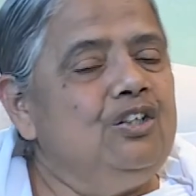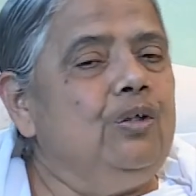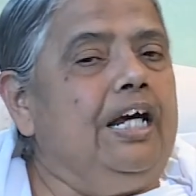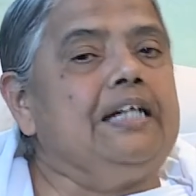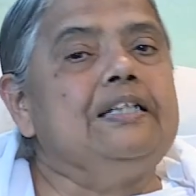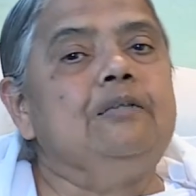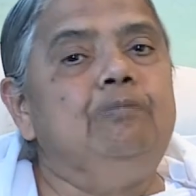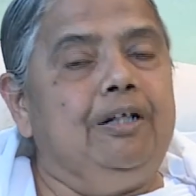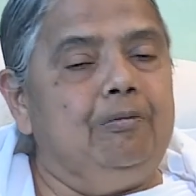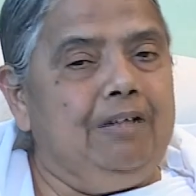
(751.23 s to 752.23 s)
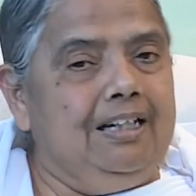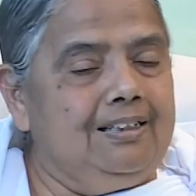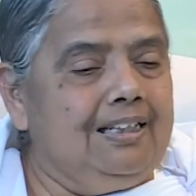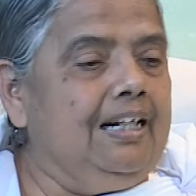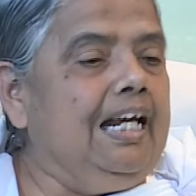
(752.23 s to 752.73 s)
to
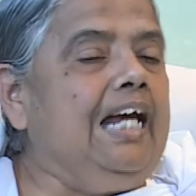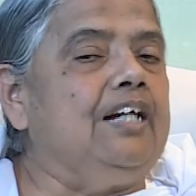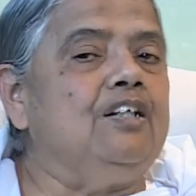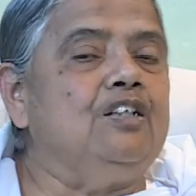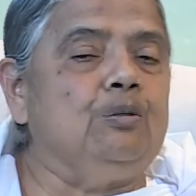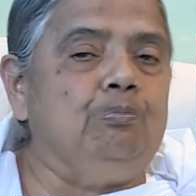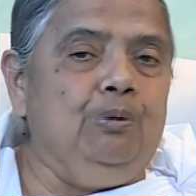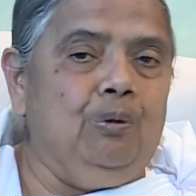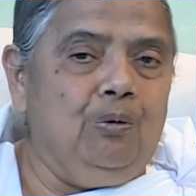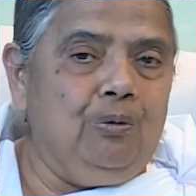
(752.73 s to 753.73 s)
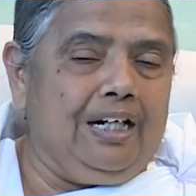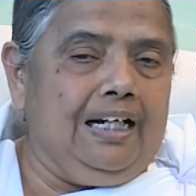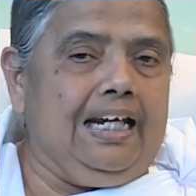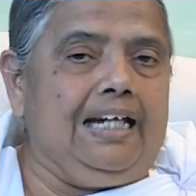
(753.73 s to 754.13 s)
experiment and explore and